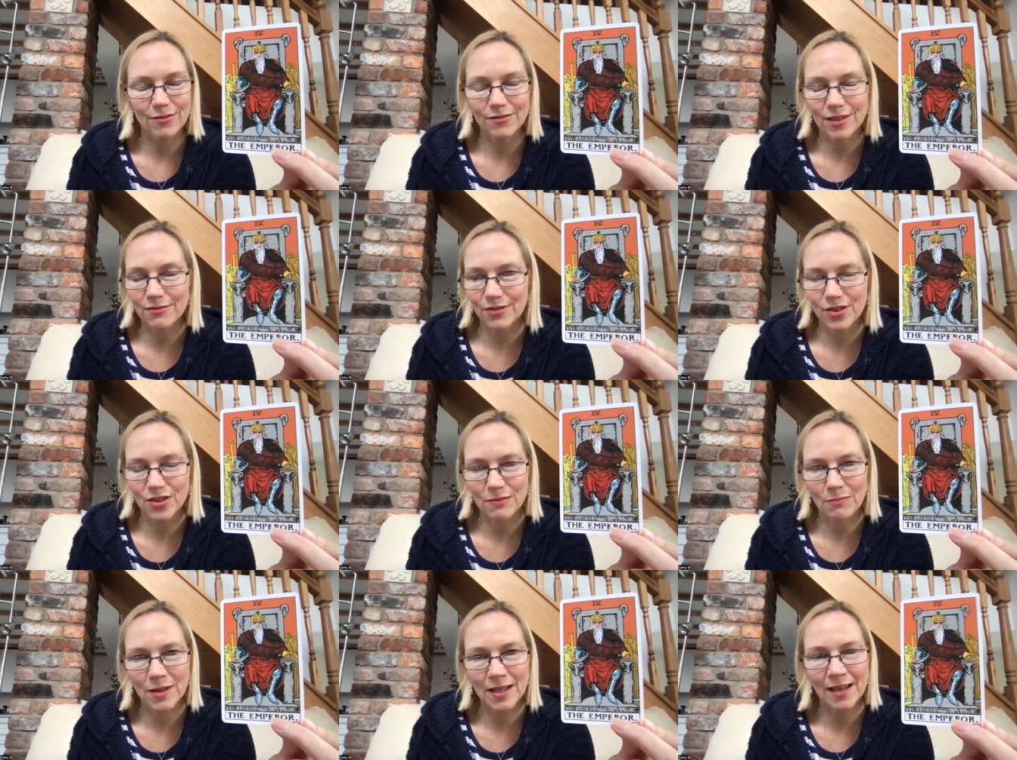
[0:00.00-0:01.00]
river just
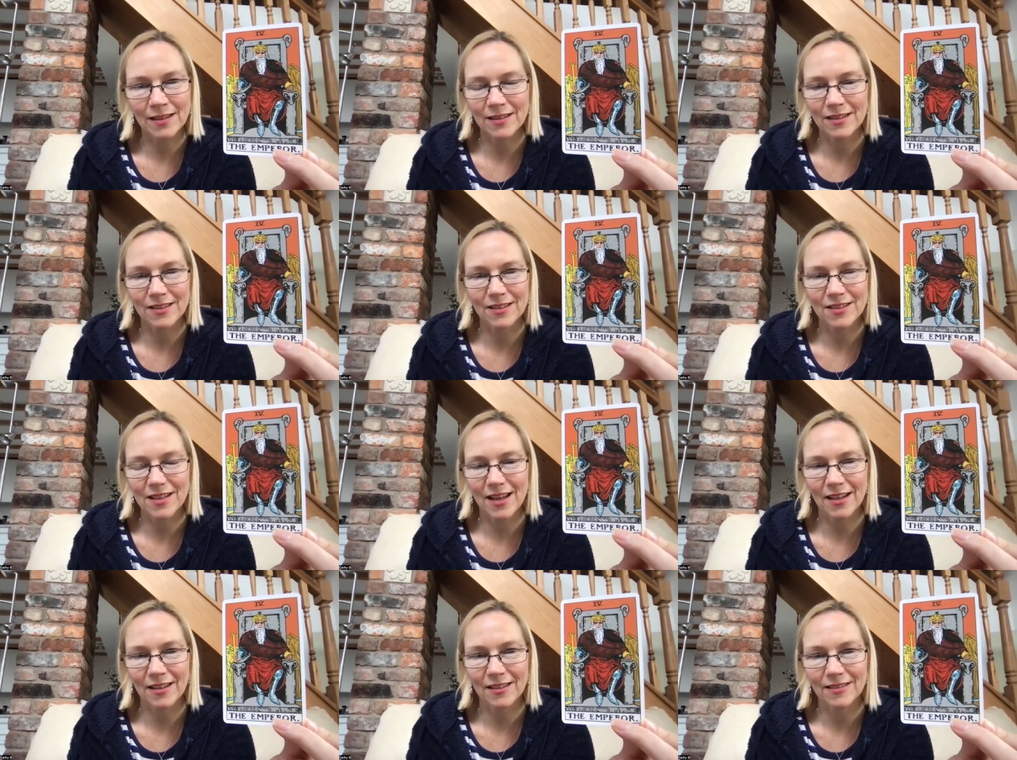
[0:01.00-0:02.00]
meanders
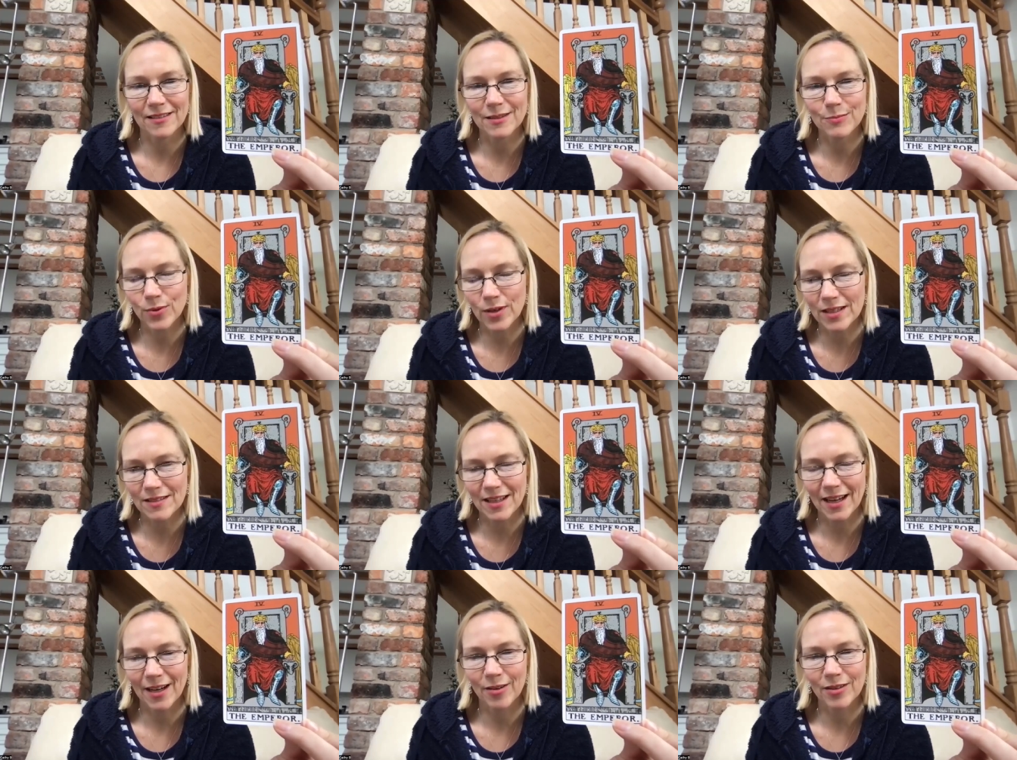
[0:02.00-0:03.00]
and spreads
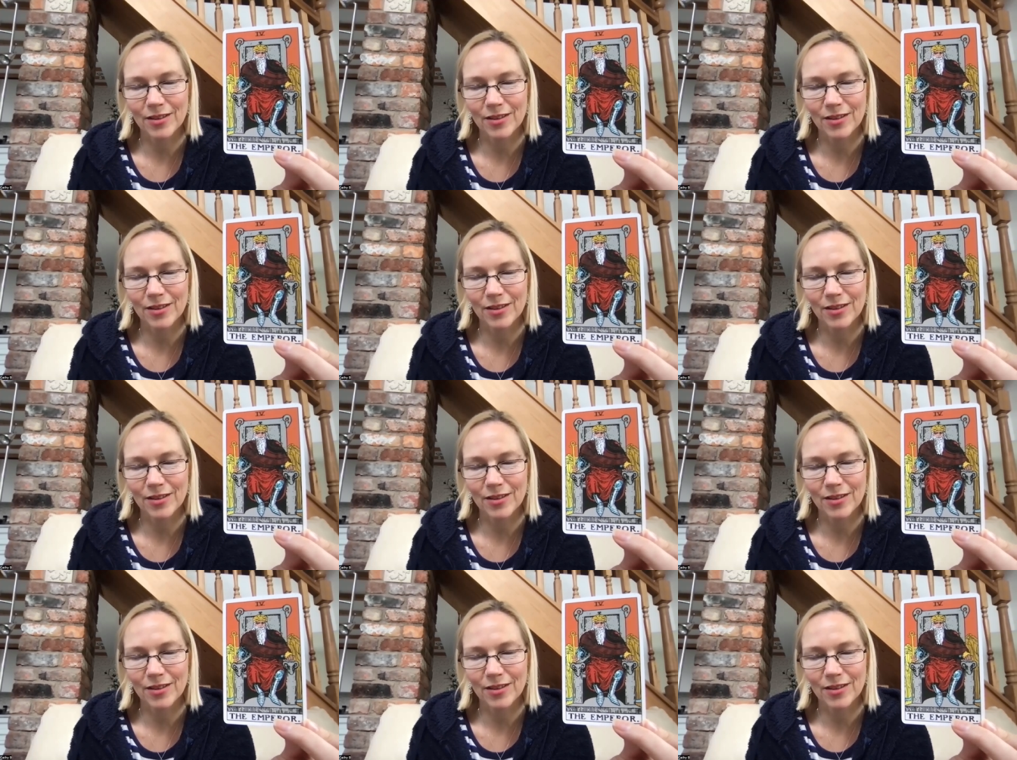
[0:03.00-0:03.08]
out,